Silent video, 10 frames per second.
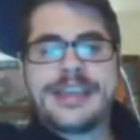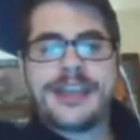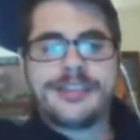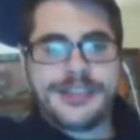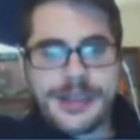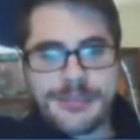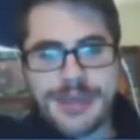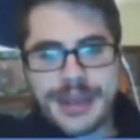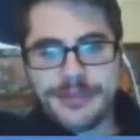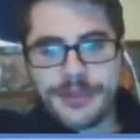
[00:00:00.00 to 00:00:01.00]
yes, the
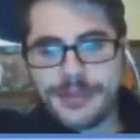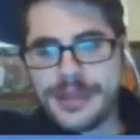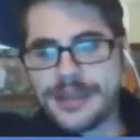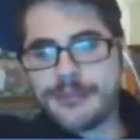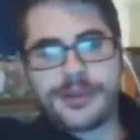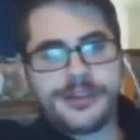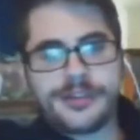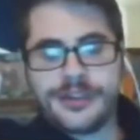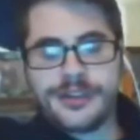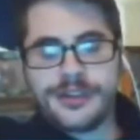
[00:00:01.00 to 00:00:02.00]
Patty Verbeek. I'm pretty
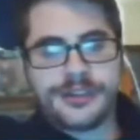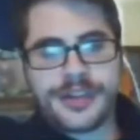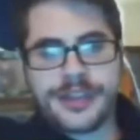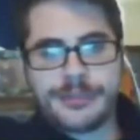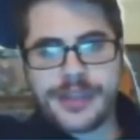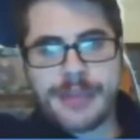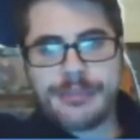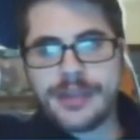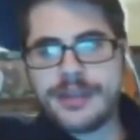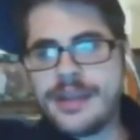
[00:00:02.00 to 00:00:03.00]
sure he's the Stanley Cup
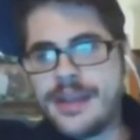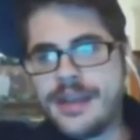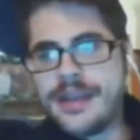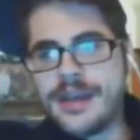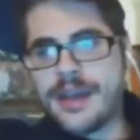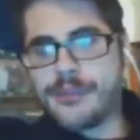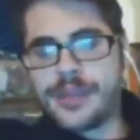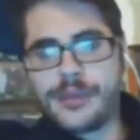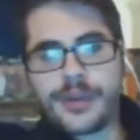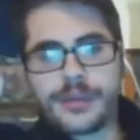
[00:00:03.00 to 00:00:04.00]
champion
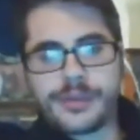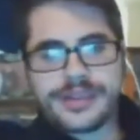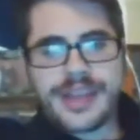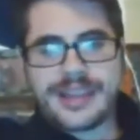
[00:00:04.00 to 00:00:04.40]
when he won it with.